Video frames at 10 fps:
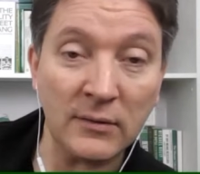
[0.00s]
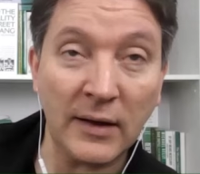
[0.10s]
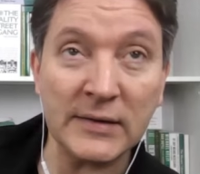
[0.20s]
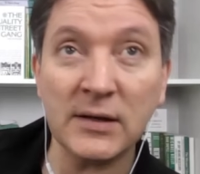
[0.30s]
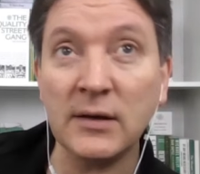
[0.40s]

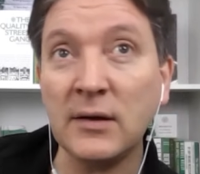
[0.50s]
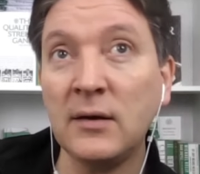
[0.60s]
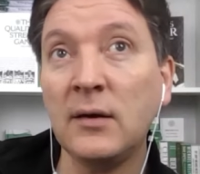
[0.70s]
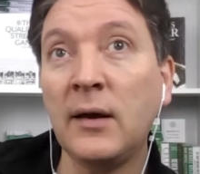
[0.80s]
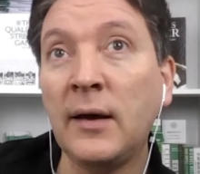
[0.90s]
move
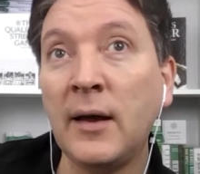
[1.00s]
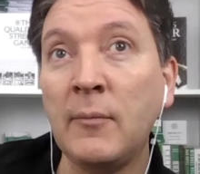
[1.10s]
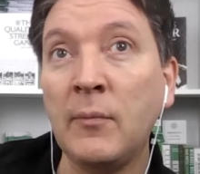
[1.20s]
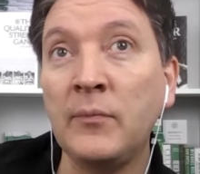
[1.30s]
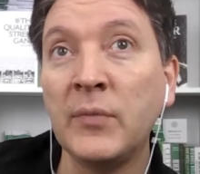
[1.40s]
with
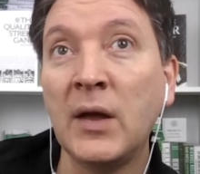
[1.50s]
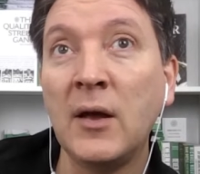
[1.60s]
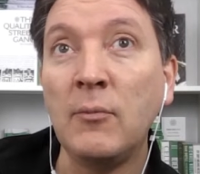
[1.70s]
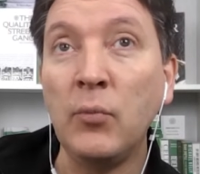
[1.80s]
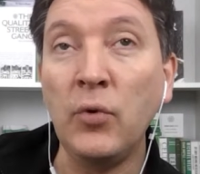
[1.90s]
Alistair
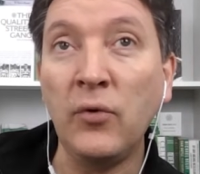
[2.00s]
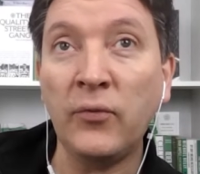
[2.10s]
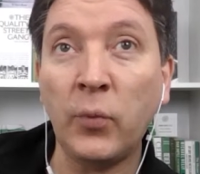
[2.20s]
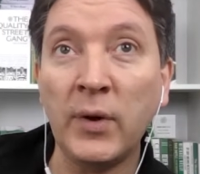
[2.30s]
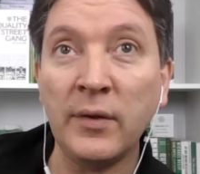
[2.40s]
Johnson,
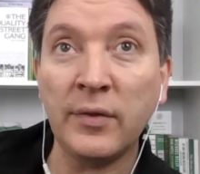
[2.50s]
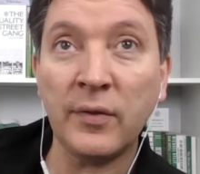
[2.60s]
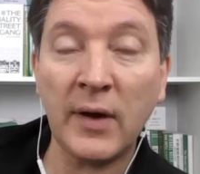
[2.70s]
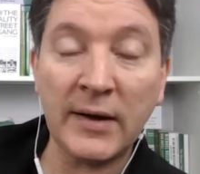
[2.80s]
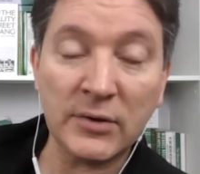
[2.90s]

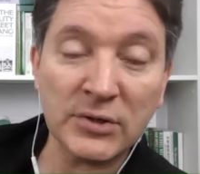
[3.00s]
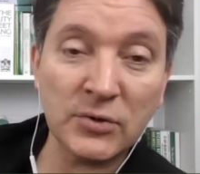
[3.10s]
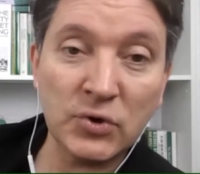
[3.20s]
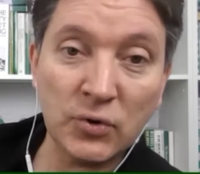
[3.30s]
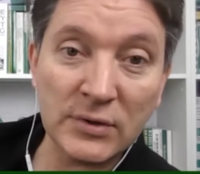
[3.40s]
and then
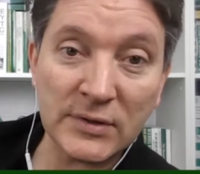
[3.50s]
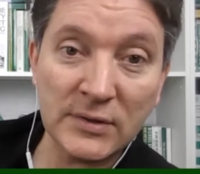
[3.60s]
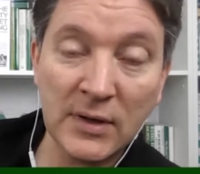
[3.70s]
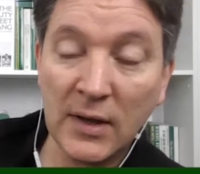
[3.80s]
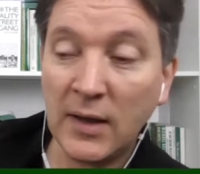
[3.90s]
he's
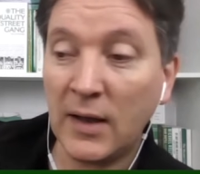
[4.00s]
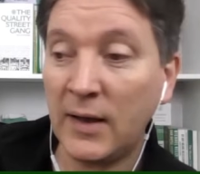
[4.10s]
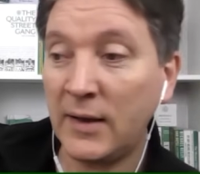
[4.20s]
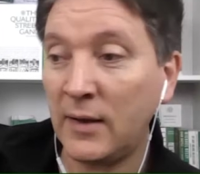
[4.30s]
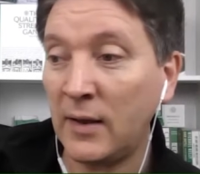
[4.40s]
let
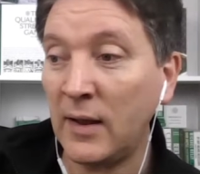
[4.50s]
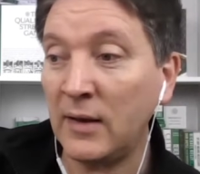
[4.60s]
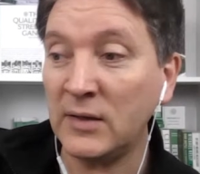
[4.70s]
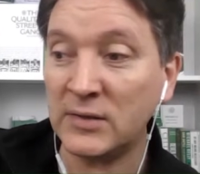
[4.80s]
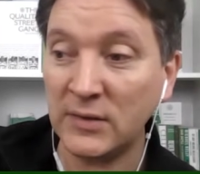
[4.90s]
loose
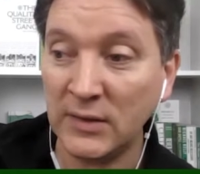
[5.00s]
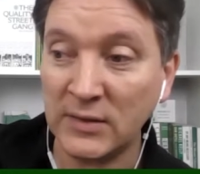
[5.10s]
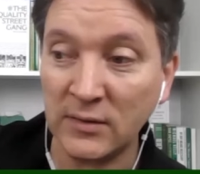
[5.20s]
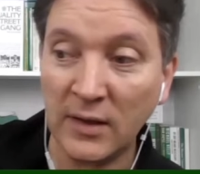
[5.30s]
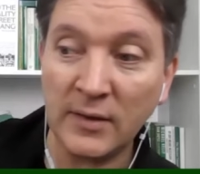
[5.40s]
in that wee
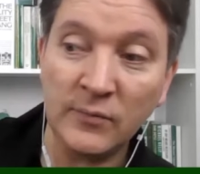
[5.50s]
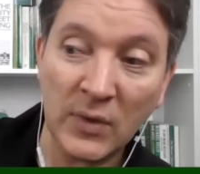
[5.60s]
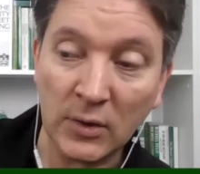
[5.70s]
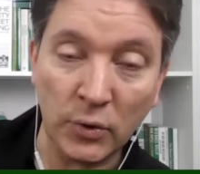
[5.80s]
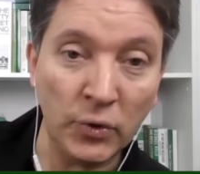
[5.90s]
pocket of
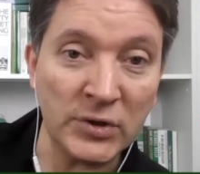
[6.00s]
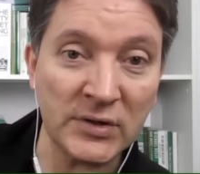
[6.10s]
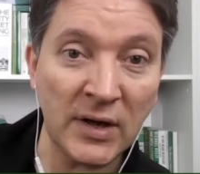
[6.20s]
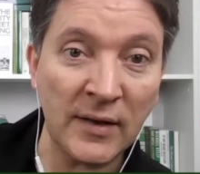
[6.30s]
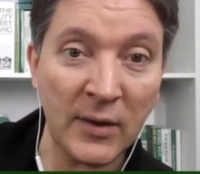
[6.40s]
space behind
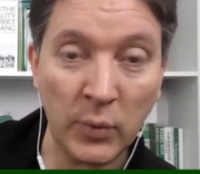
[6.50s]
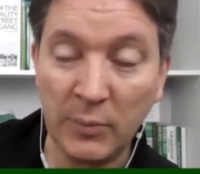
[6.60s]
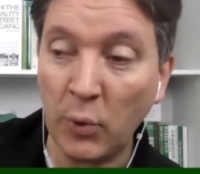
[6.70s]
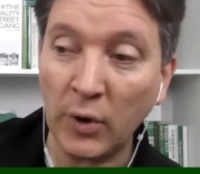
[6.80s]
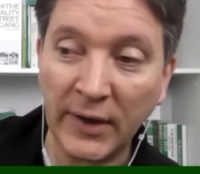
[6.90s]
the left
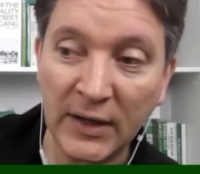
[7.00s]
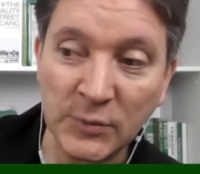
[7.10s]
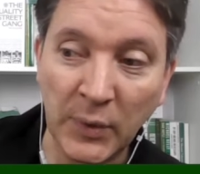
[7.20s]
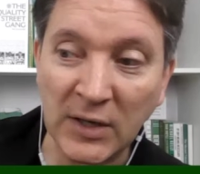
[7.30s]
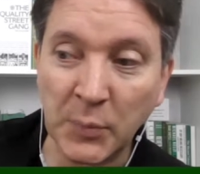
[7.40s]
back. He
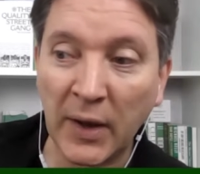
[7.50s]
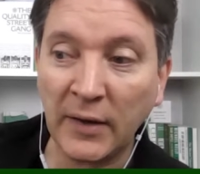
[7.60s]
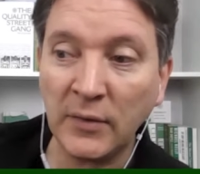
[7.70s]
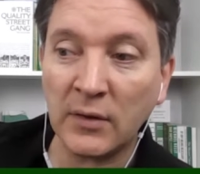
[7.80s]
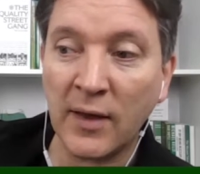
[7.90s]
hits the
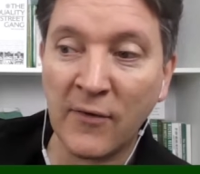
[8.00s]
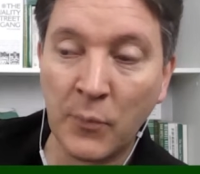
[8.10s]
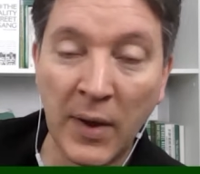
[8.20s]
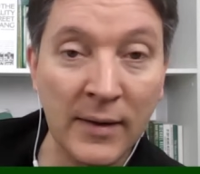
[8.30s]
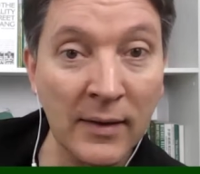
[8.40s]
byline,
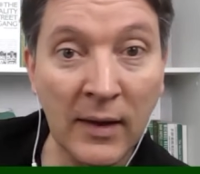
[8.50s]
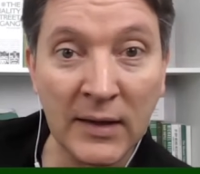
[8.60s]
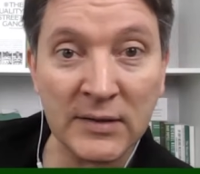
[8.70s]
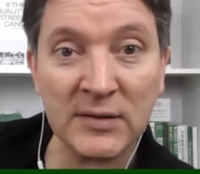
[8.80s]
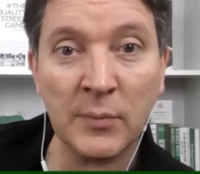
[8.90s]
and
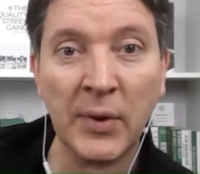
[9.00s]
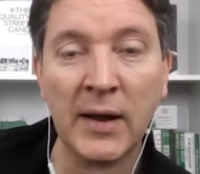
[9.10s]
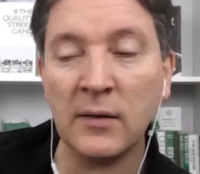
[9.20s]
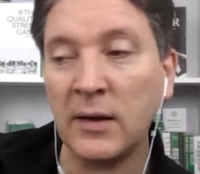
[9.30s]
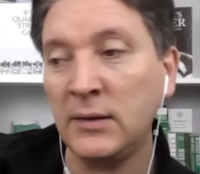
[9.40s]
then he
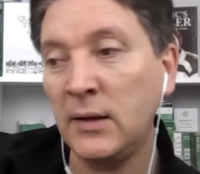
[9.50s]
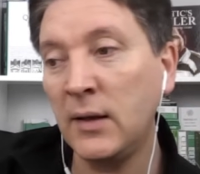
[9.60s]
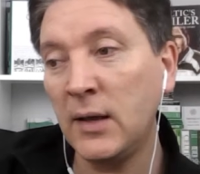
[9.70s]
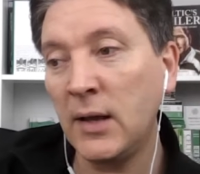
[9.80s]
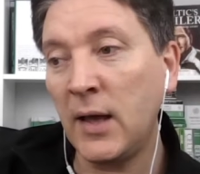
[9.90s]
zips it
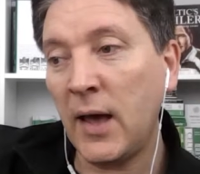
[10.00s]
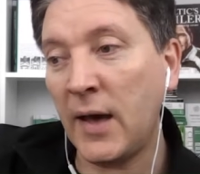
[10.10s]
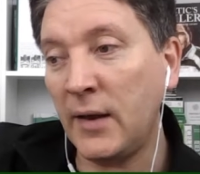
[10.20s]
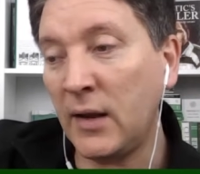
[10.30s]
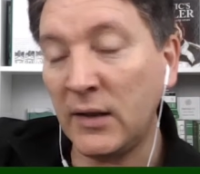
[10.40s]
into
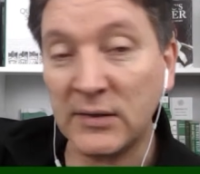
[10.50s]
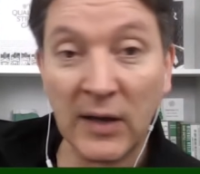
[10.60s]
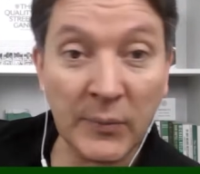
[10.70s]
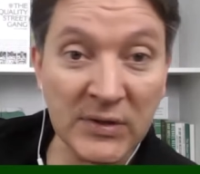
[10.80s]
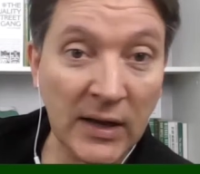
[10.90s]
Kyogo,
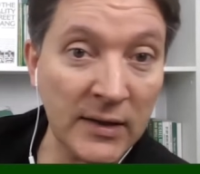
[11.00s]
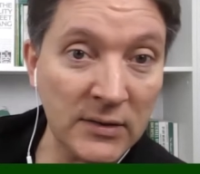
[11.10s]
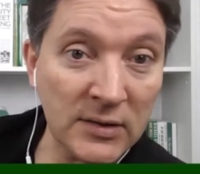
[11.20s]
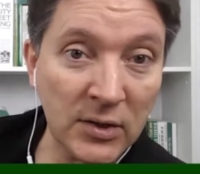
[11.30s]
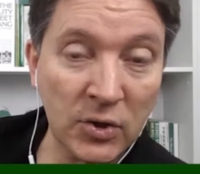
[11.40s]
and
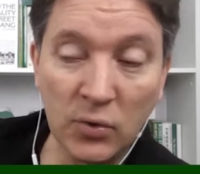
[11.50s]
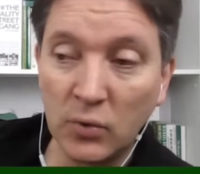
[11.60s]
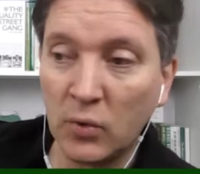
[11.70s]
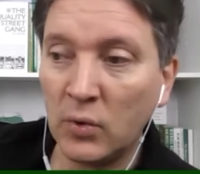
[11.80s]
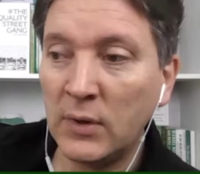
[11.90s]
obviously Kyogo
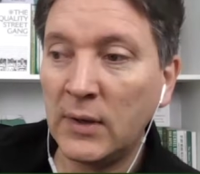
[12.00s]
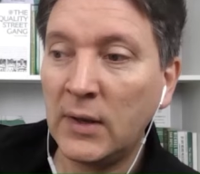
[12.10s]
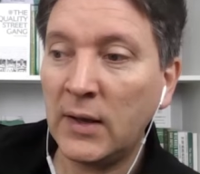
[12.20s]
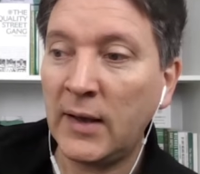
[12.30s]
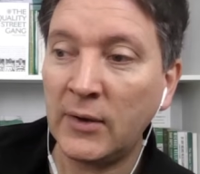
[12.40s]

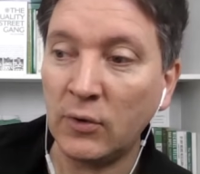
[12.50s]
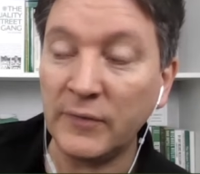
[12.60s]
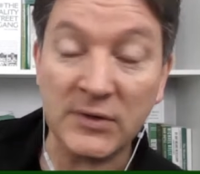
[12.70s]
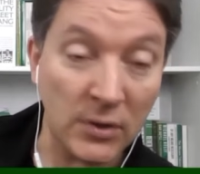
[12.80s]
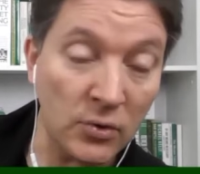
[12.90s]
wasn't able to
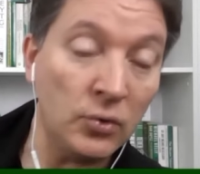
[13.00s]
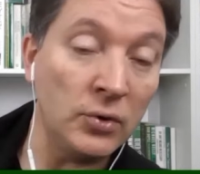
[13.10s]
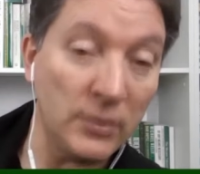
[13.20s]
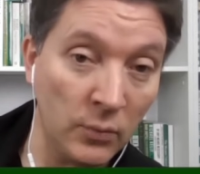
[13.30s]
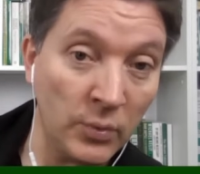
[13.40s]
finish it.
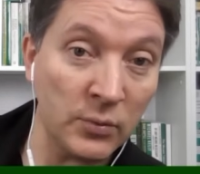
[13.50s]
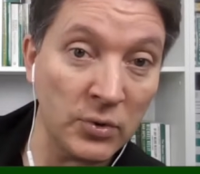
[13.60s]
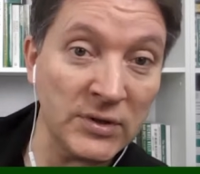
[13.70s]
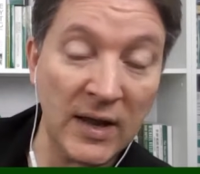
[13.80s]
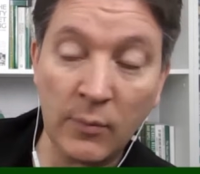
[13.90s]
But that's the
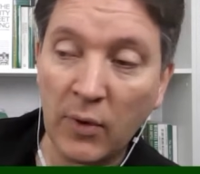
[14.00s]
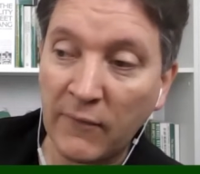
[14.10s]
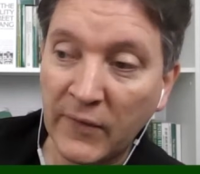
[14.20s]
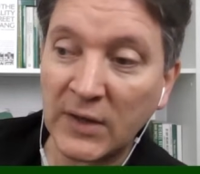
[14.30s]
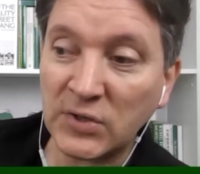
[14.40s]
type
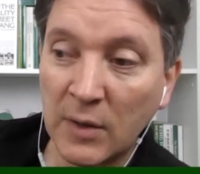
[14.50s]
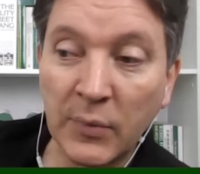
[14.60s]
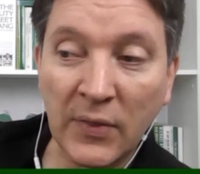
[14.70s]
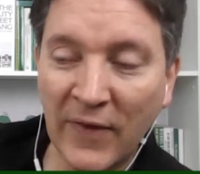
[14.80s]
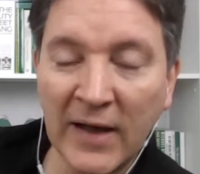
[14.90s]
of
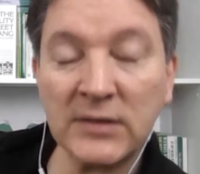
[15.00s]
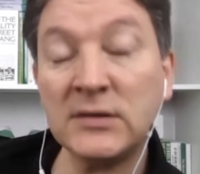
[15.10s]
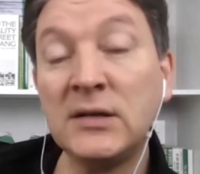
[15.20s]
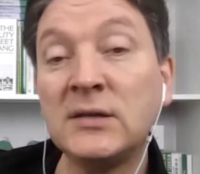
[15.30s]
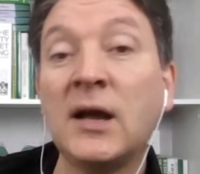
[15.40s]
ball
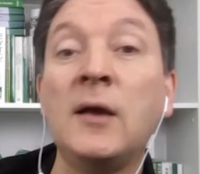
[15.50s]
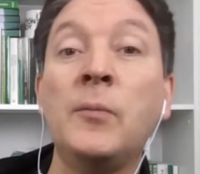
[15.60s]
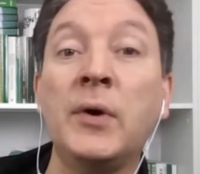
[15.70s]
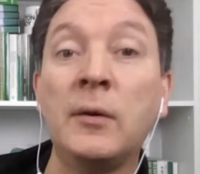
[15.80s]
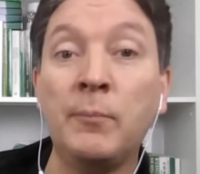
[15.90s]
that
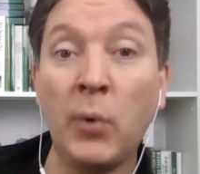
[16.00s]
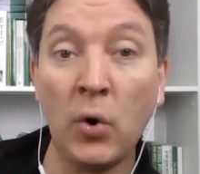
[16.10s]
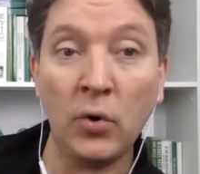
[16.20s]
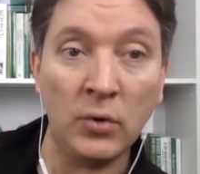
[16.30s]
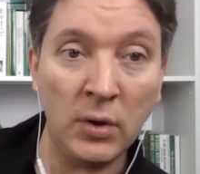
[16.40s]
Kyogo's been
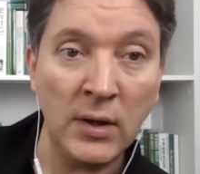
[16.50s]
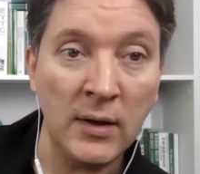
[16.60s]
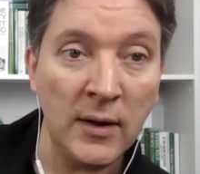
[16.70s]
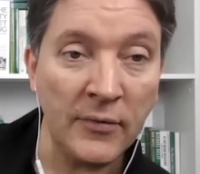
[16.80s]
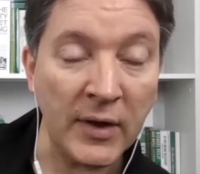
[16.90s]
missing from
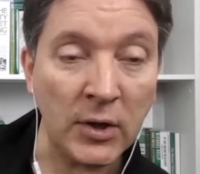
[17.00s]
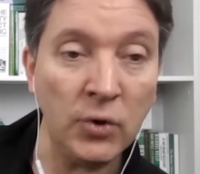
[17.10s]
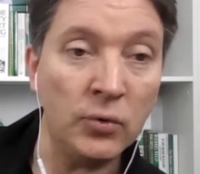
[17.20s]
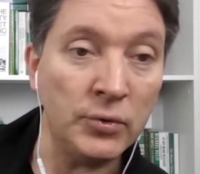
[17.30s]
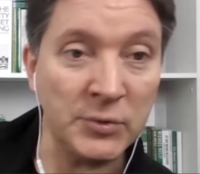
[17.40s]
both
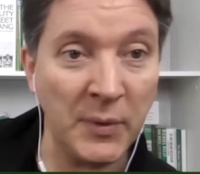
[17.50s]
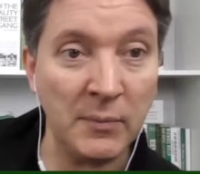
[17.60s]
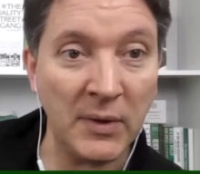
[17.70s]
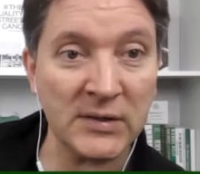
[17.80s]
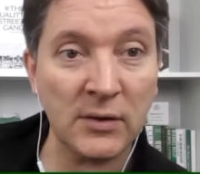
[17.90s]
sides, from
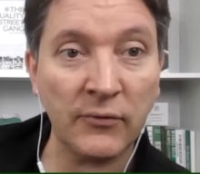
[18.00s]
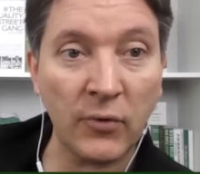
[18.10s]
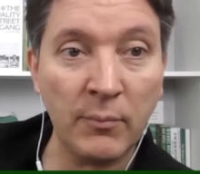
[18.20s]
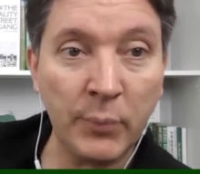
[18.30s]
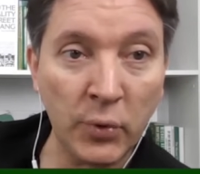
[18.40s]
both
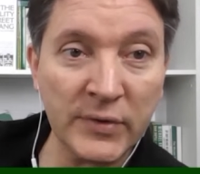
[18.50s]
wings.